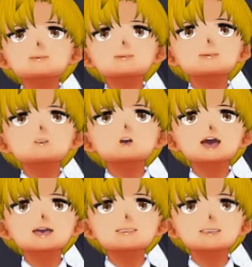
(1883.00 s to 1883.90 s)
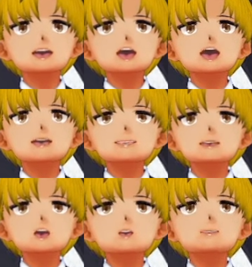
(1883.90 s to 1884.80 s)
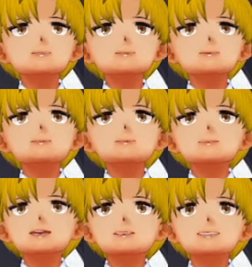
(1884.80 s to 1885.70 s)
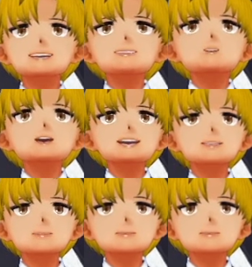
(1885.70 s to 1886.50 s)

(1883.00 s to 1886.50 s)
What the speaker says: Monica, hello? Okay, everyone.